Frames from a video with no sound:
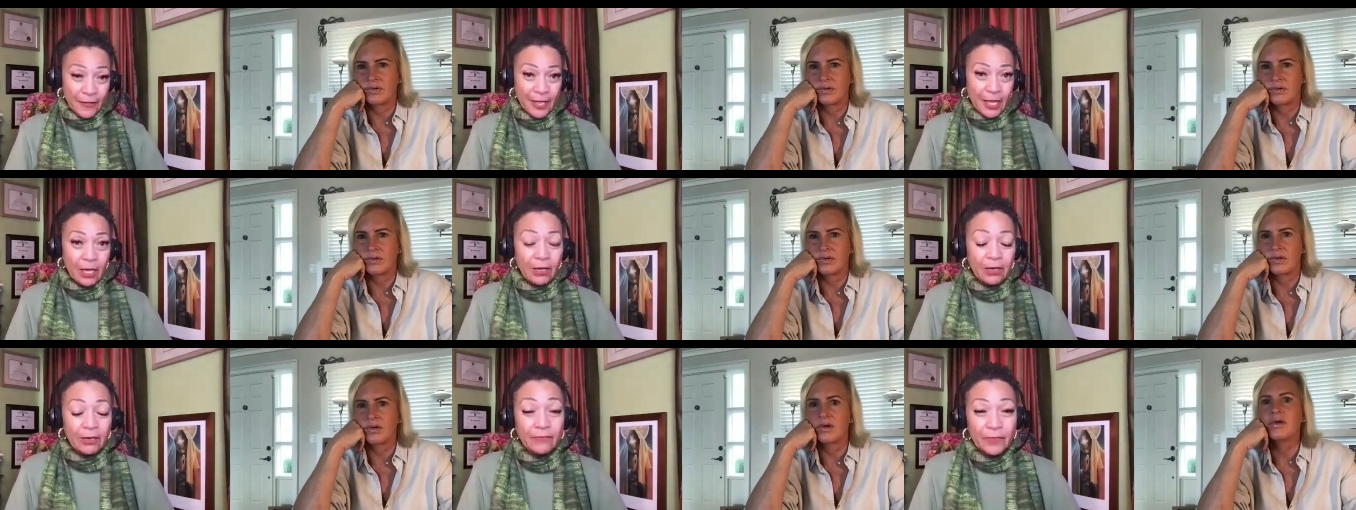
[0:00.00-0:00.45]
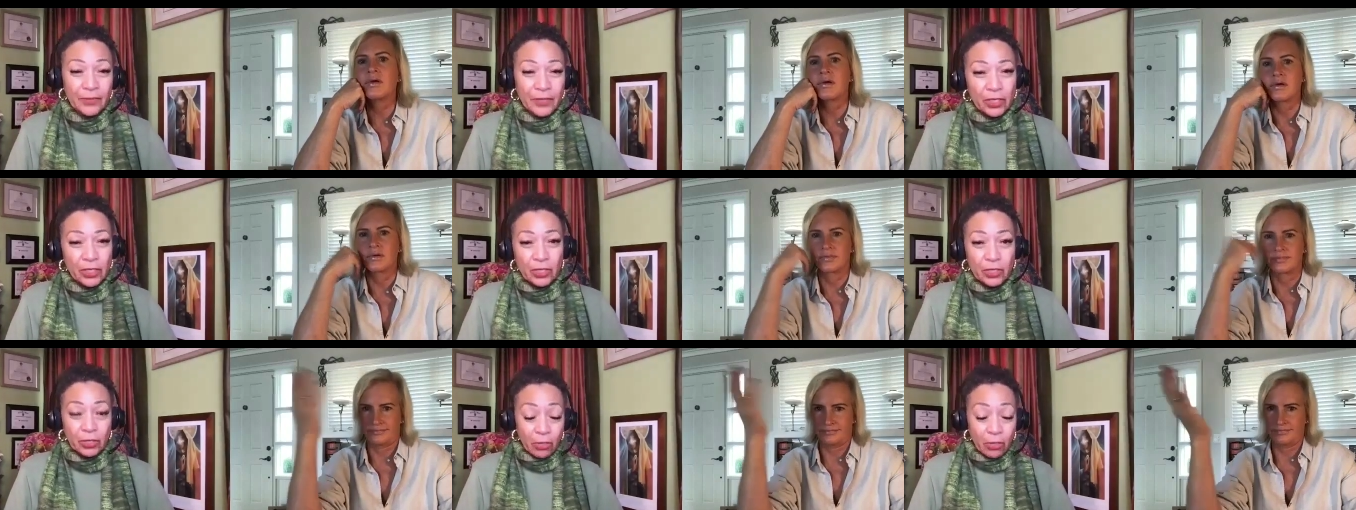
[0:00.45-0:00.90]
Speaker 1: of the year.
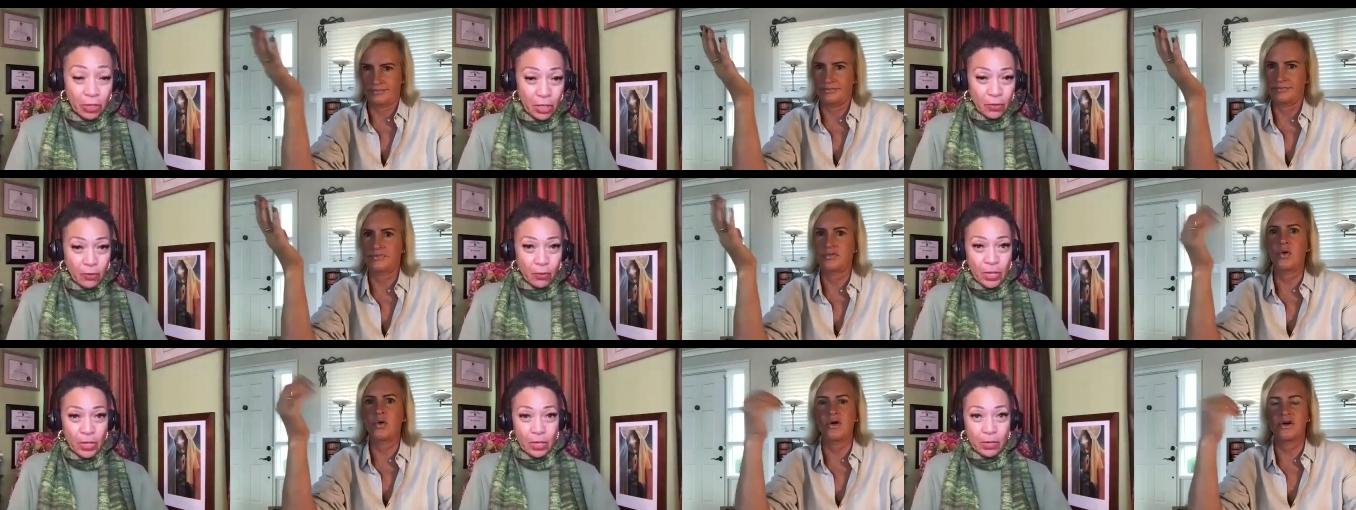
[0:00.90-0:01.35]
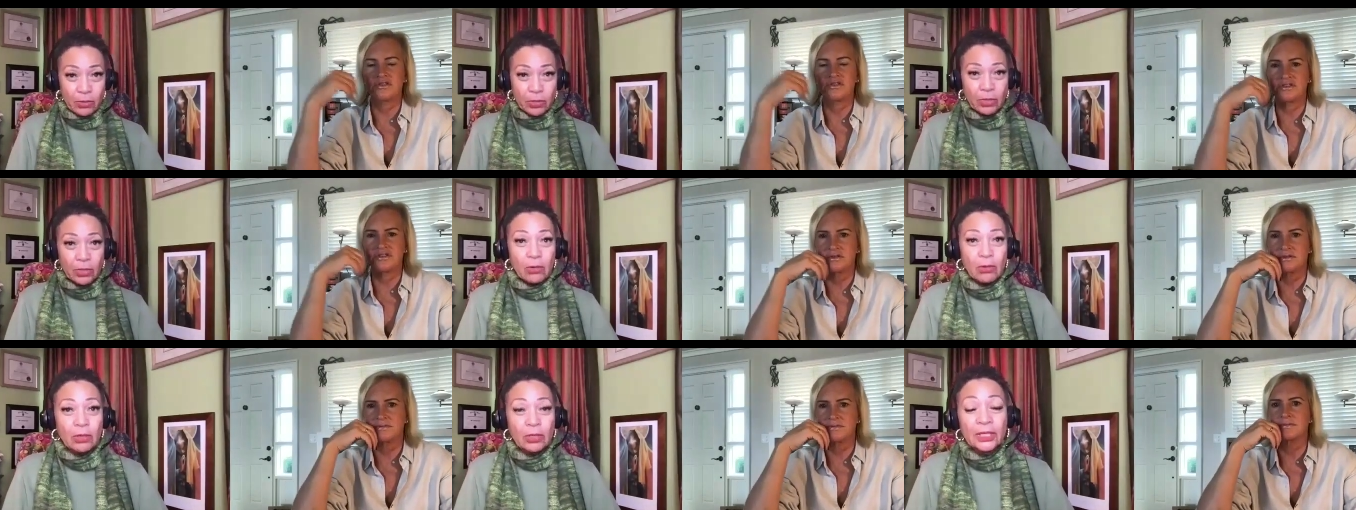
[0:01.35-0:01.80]
She's 33 years
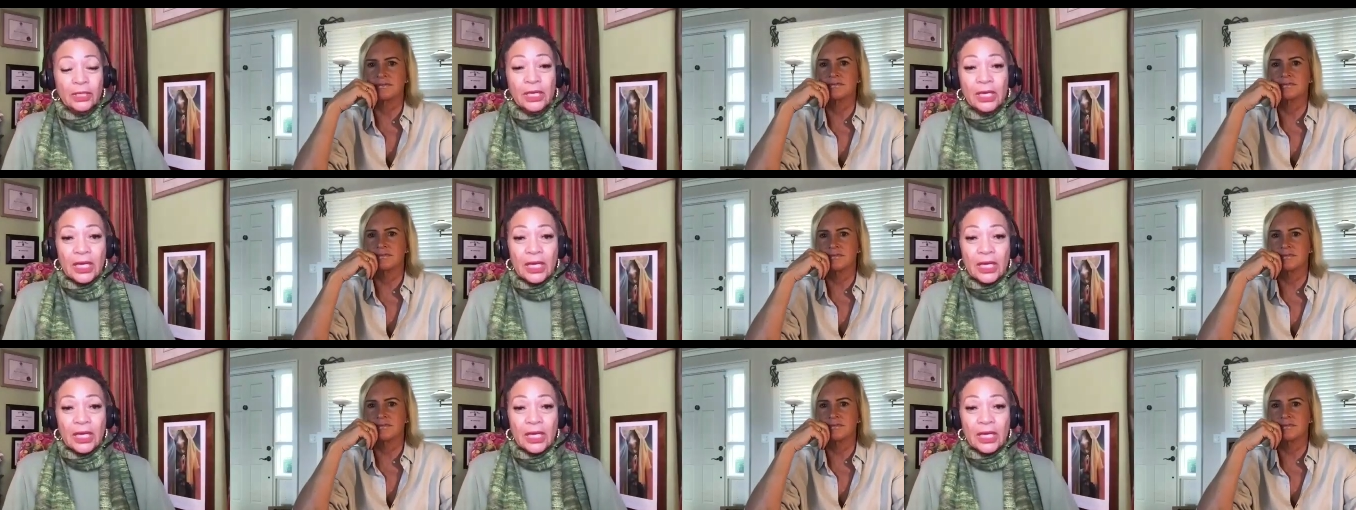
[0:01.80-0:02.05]
old.